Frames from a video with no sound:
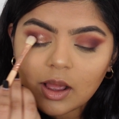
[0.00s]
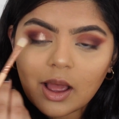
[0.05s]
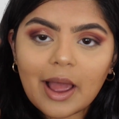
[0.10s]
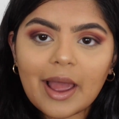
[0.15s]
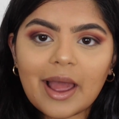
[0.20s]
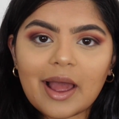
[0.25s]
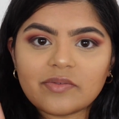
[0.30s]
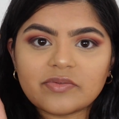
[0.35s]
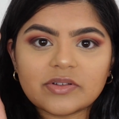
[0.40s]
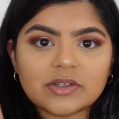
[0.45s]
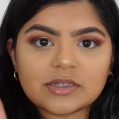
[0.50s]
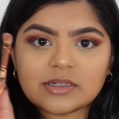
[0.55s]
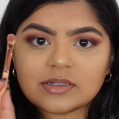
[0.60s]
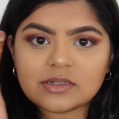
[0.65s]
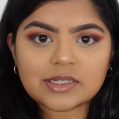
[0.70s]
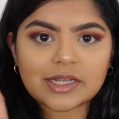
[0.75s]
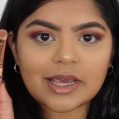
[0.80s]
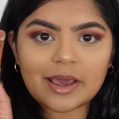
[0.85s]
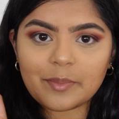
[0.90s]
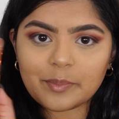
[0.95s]
I
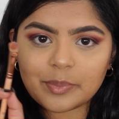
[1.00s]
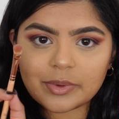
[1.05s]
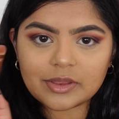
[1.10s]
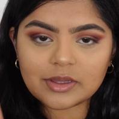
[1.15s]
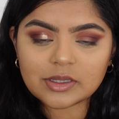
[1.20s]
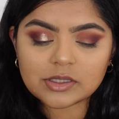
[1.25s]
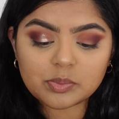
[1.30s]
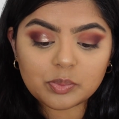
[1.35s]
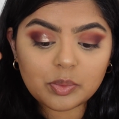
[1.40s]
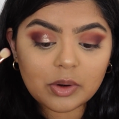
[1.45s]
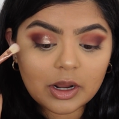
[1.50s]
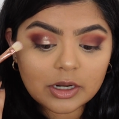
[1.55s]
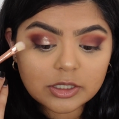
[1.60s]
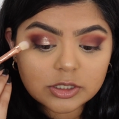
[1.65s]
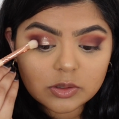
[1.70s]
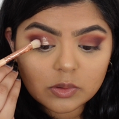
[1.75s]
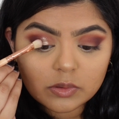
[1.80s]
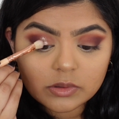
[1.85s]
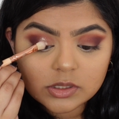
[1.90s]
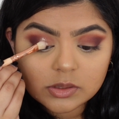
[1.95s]
haven't dampened this brush
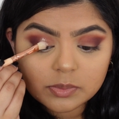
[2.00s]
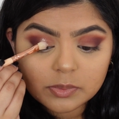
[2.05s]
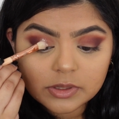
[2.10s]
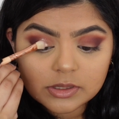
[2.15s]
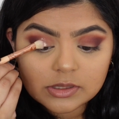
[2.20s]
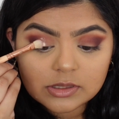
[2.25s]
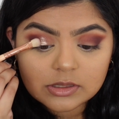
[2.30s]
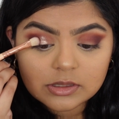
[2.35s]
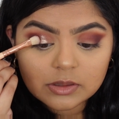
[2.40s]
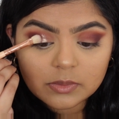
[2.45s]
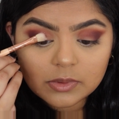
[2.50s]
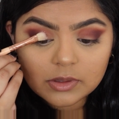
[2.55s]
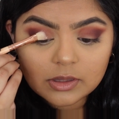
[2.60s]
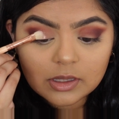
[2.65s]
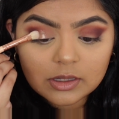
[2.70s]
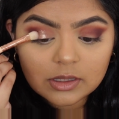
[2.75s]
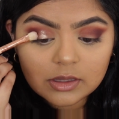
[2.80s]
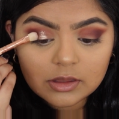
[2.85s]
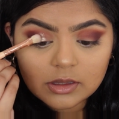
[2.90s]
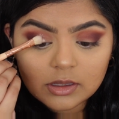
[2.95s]
or spritzed it with
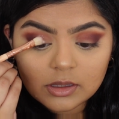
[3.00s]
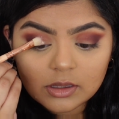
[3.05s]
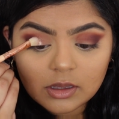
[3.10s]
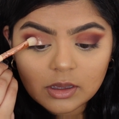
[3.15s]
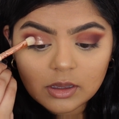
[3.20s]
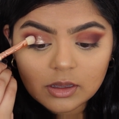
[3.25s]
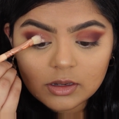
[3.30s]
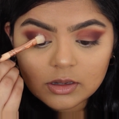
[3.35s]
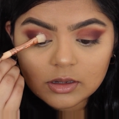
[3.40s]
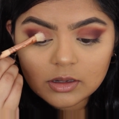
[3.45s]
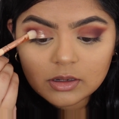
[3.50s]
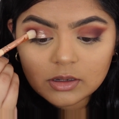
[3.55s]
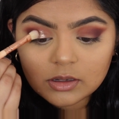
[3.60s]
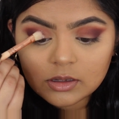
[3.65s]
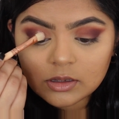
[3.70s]
anything yet.